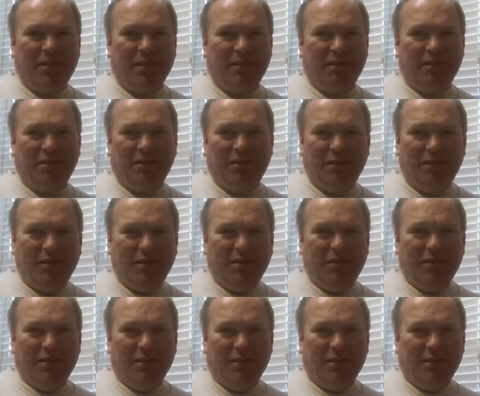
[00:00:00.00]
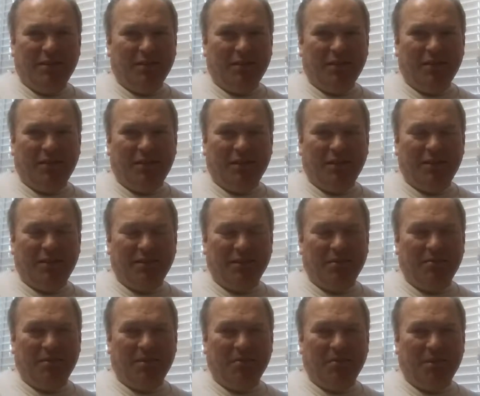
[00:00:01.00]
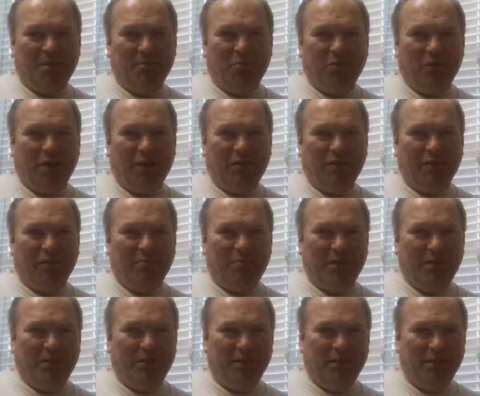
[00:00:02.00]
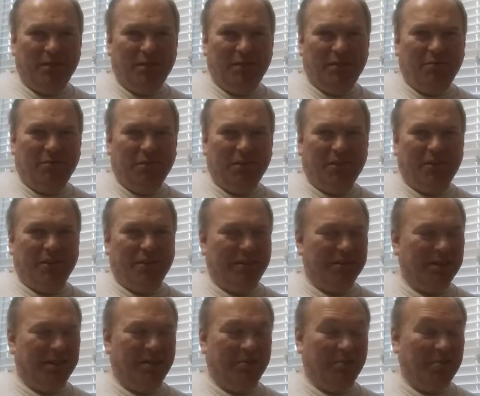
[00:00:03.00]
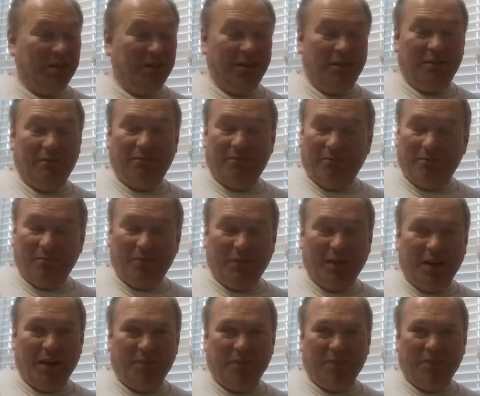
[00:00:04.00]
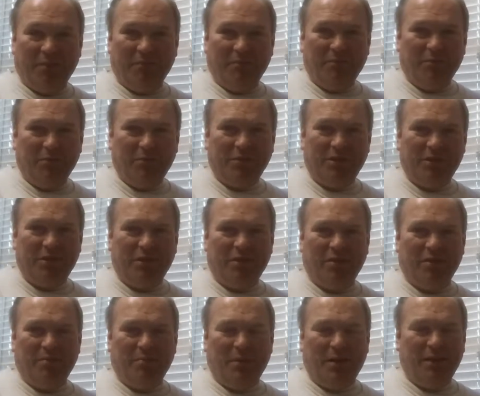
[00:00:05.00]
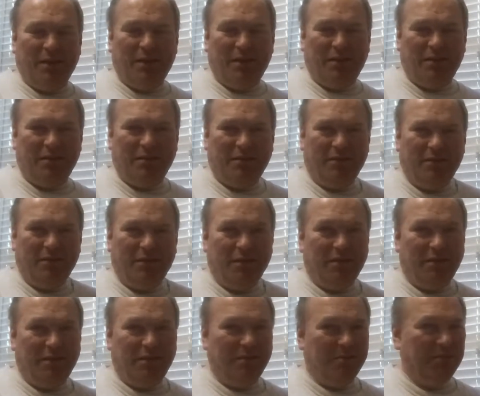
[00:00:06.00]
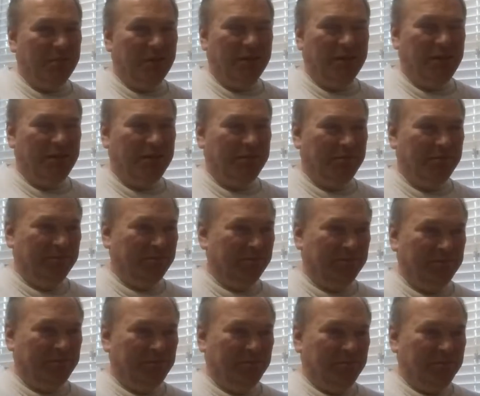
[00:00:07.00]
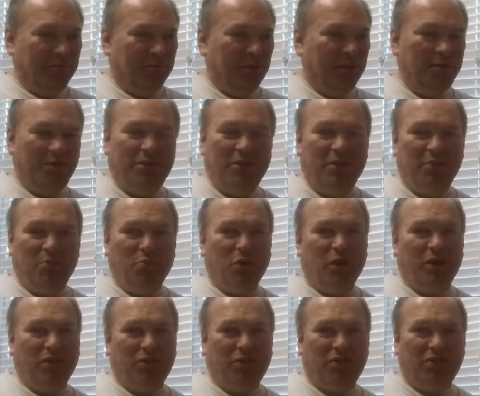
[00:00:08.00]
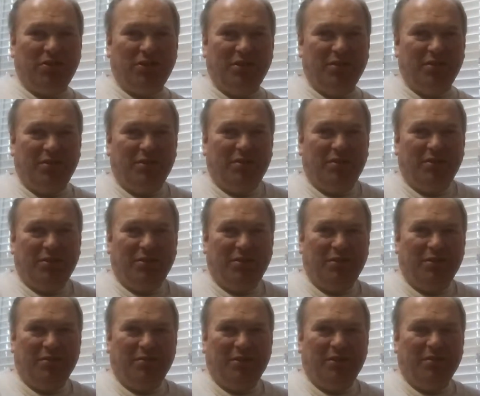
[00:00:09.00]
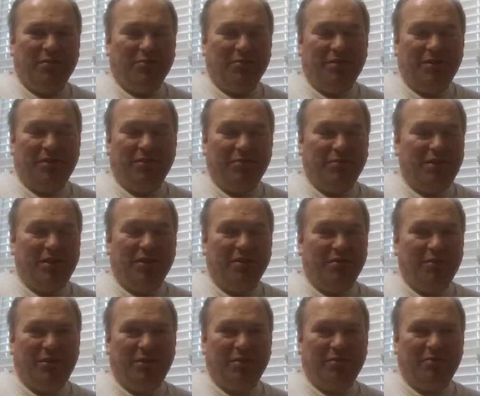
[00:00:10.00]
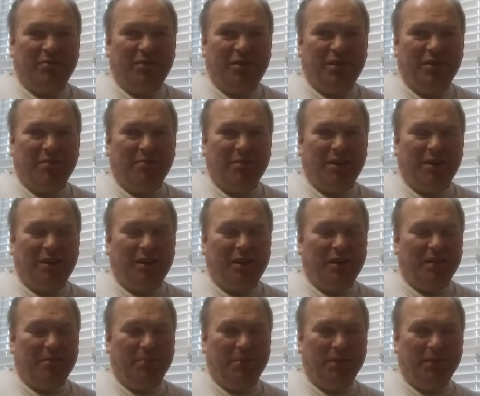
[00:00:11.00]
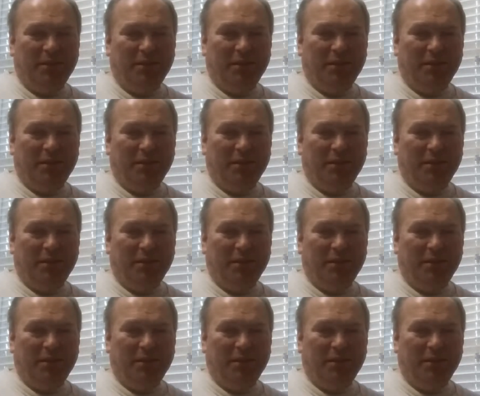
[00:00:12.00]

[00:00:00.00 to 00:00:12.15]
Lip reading: Got a lot of things that I'm not proud of. But one of the things I never did ever was tear up money. Money was too precious. You don't tear money up.